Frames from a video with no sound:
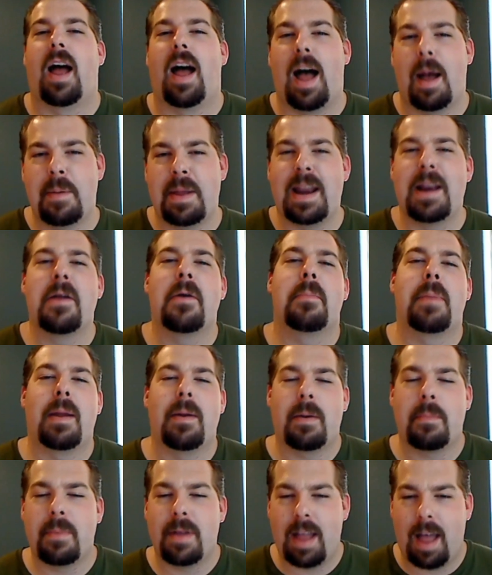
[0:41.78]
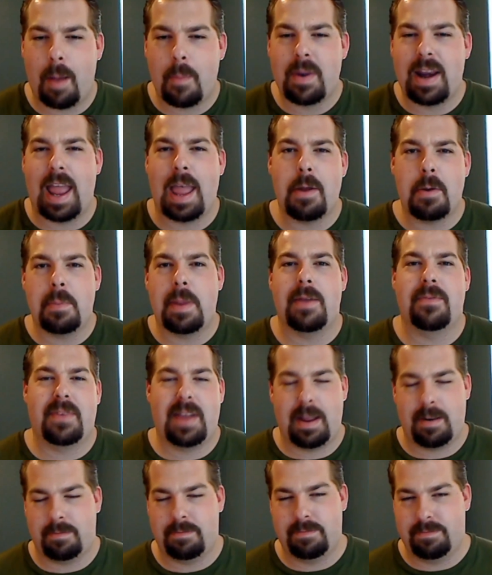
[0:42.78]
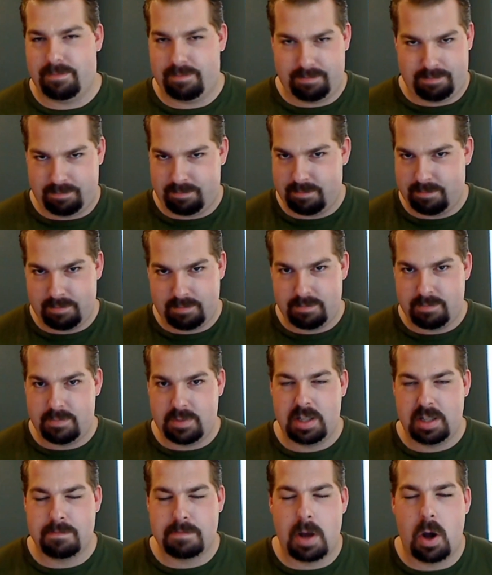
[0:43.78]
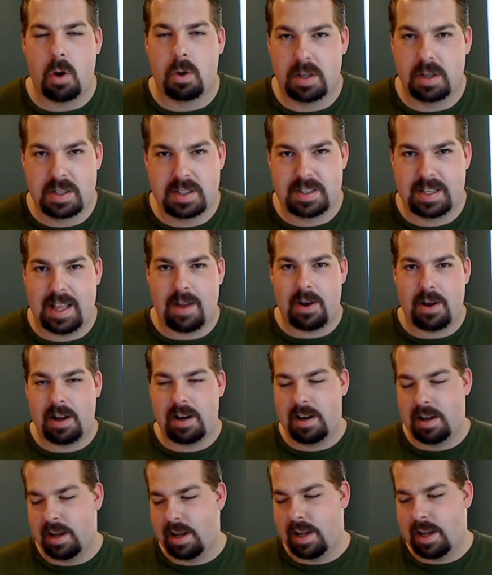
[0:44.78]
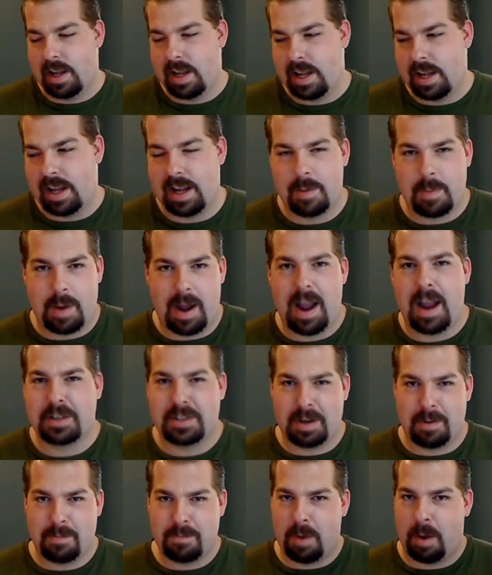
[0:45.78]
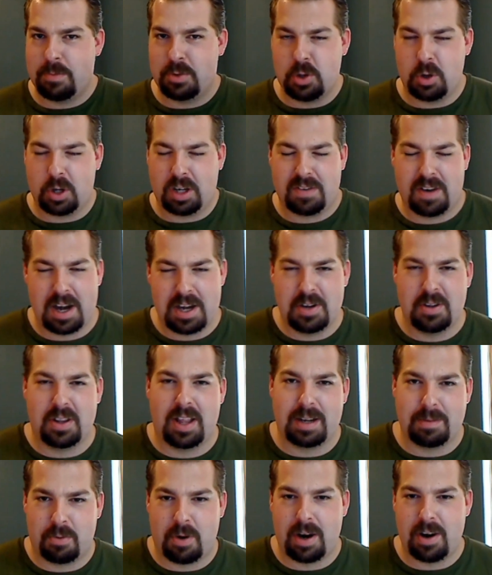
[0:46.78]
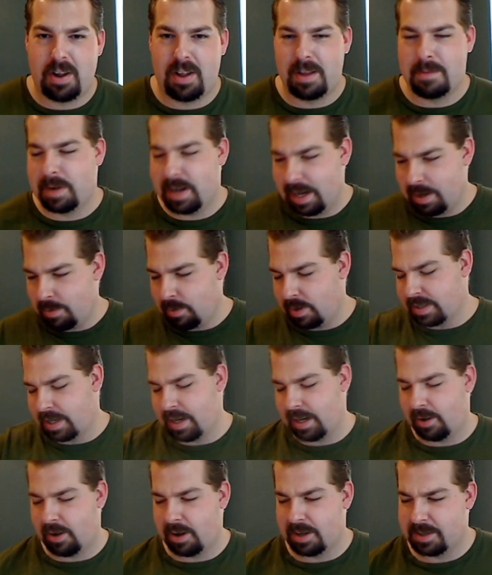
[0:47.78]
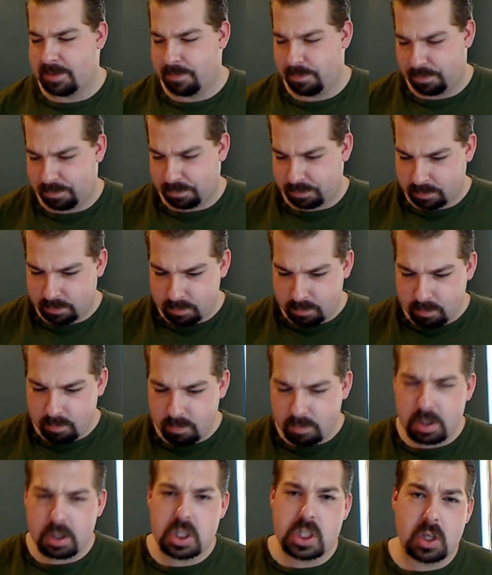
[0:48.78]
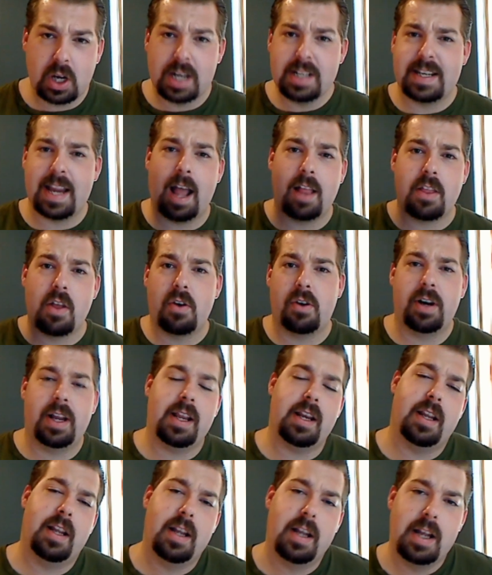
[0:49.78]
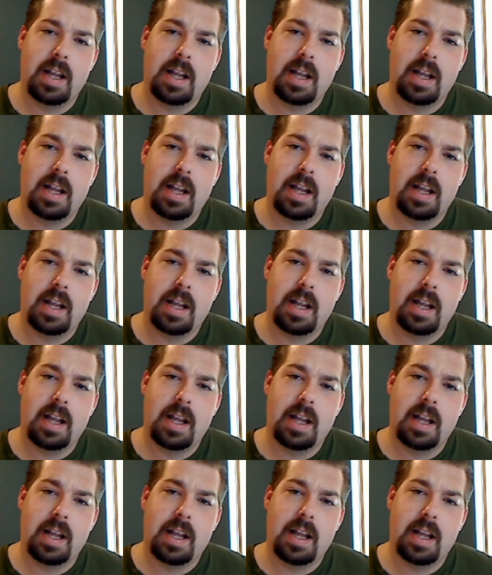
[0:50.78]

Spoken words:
I'm an MMA fan to the bone, let's say that. I'm joking around. I do like Pride on it. But anyways, I digress. So I downloaded it.